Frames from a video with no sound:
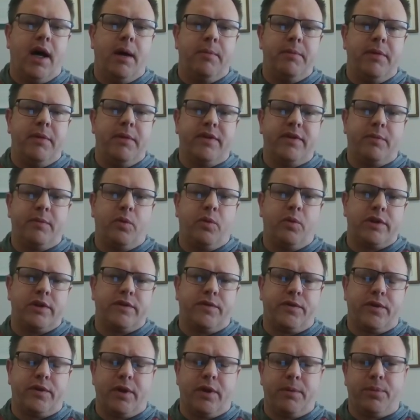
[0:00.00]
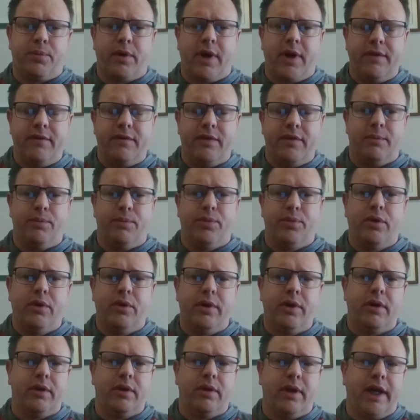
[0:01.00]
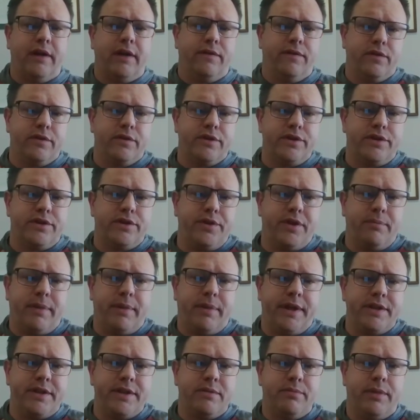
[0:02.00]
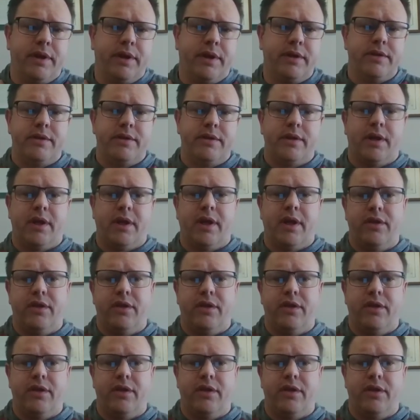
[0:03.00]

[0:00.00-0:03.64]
If someone works for a private employer like First Student Management,